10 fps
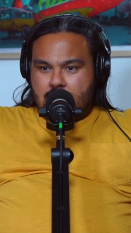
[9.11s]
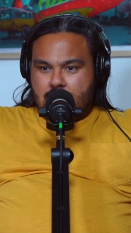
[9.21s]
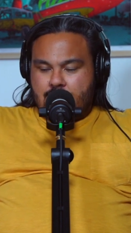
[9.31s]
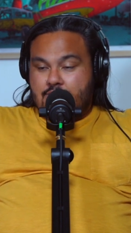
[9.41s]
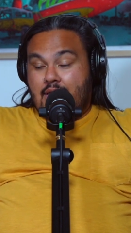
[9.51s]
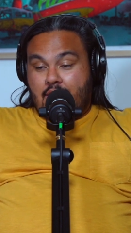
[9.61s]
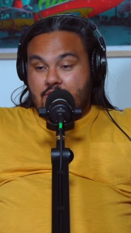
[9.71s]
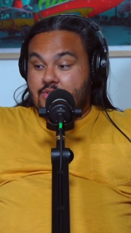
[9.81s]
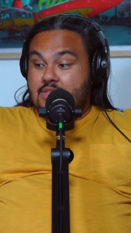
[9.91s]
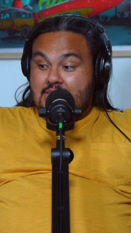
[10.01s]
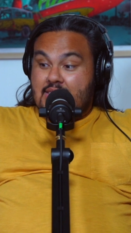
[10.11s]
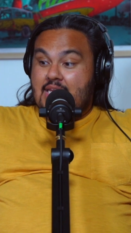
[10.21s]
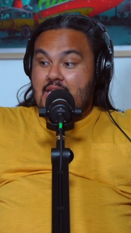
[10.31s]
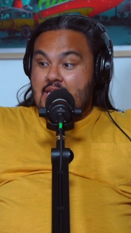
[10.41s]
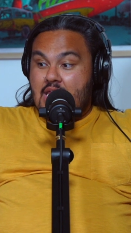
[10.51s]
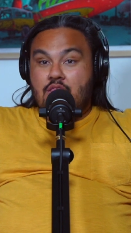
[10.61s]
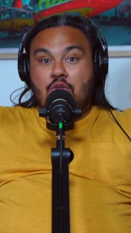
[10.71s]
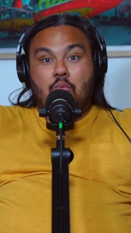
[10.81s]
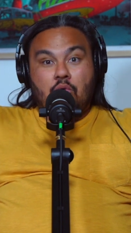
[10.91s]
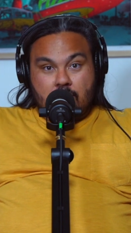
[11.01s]
or not country, city in
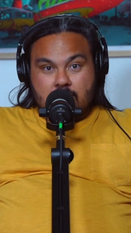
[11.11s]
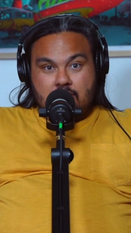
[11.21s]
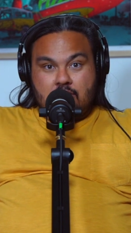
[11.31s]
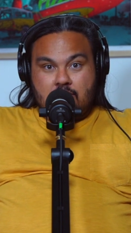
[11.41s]
the world.